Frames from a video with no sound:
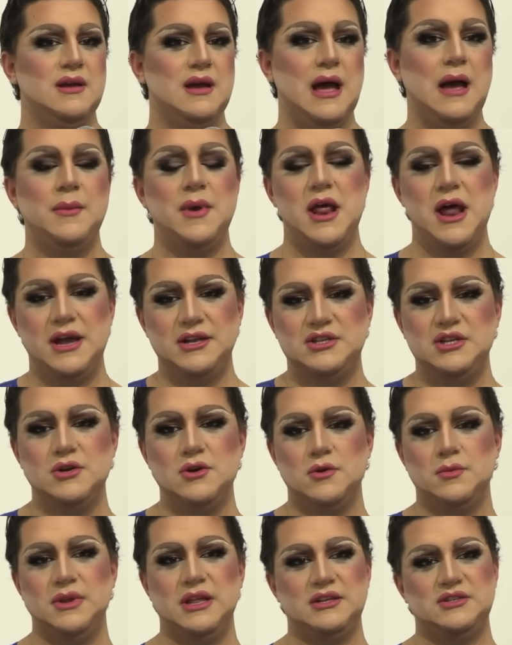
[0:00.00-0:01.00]
I mean, I
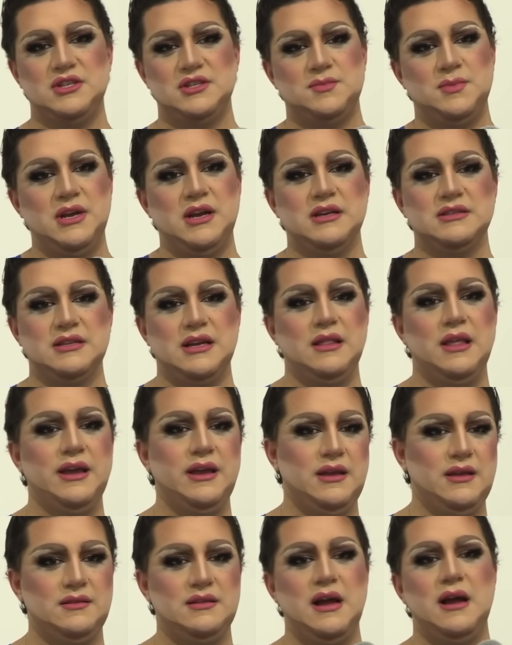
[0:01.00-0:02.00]
do, but that's just because I
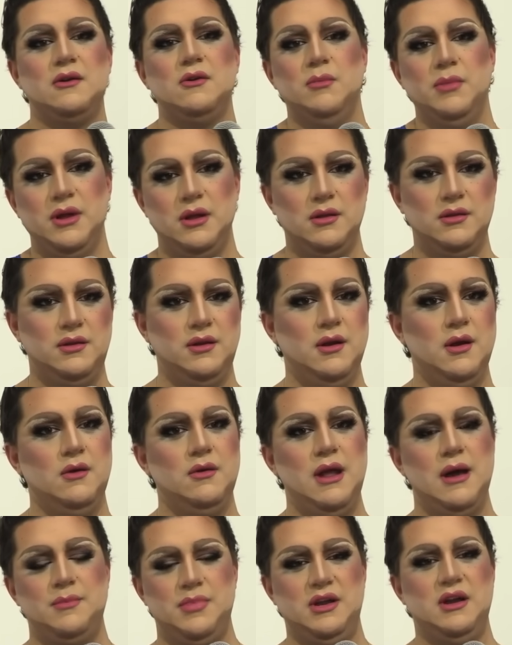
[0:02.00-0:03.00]
like Taco Bell, you know,
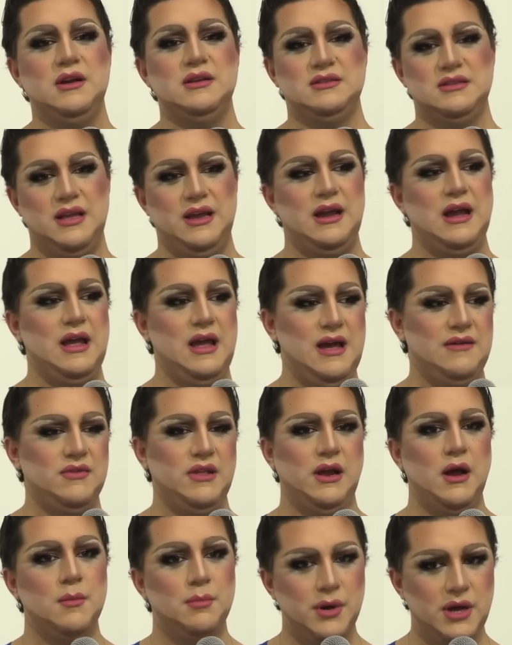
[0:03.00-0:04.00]
not because like I have
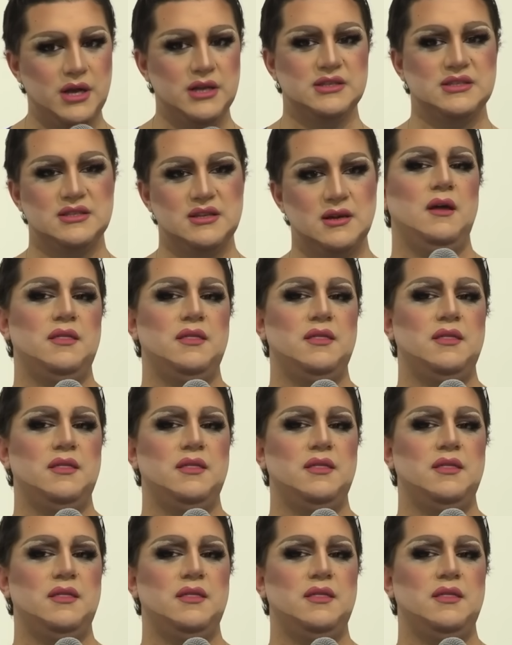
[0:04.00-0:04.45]
like a bust.